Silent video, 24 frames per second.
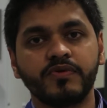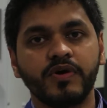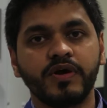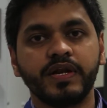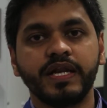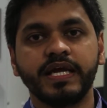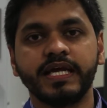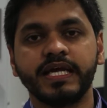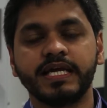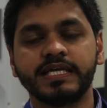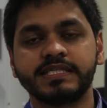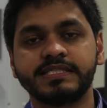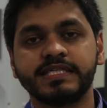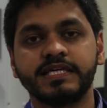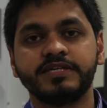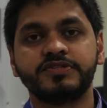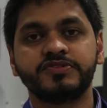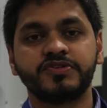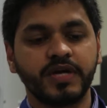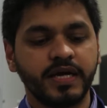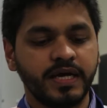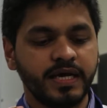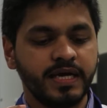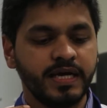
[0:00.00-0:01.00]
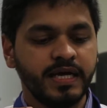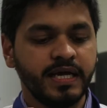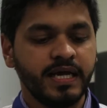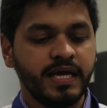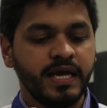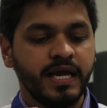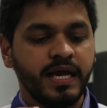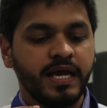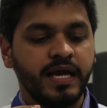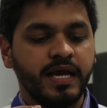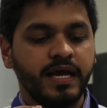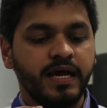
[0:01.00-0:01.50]
running, etc.
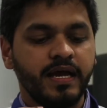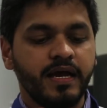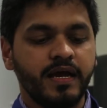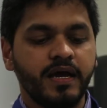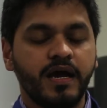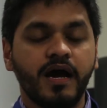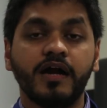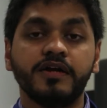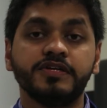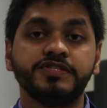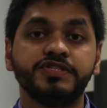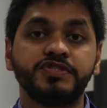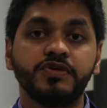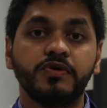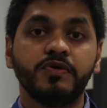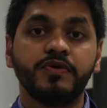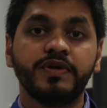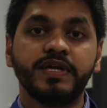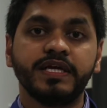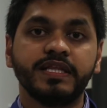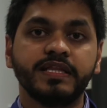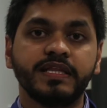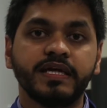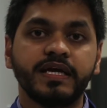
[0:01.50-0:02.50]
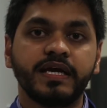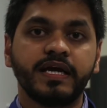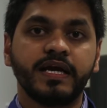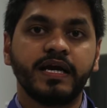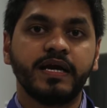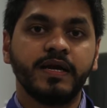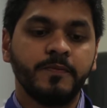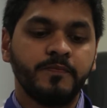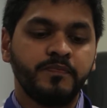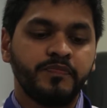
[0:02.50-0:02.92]
Are stored in there.